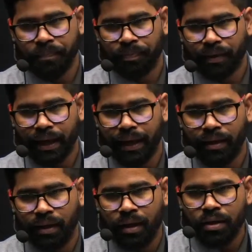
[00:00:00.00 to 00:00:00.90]
Okay,
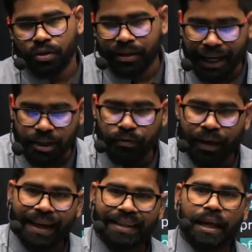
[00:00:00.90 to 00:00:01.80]
so that's
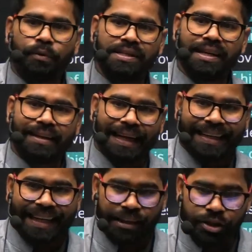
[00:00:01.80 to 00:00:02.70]
why there was a
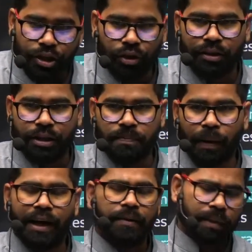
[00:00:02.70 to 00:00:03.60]
contention on this
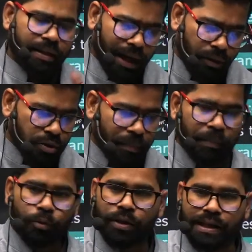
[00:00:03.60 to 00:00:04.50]
part, but now Supreme
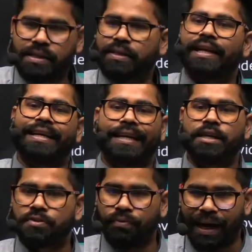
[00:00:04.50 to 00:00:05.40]
Court has said that it
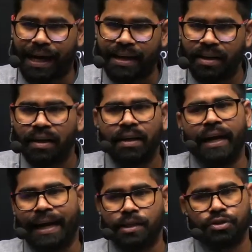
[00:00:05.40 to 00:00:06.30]
is valid,
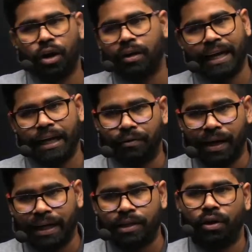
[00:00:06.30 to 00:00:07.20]
it is not
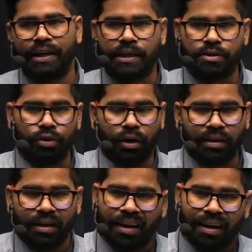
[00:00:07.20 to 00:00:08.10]
invalid, or it is not
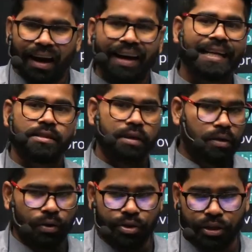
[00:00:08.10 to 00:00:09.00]
against the
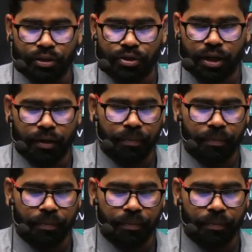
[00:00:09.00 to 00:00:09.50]
constitution.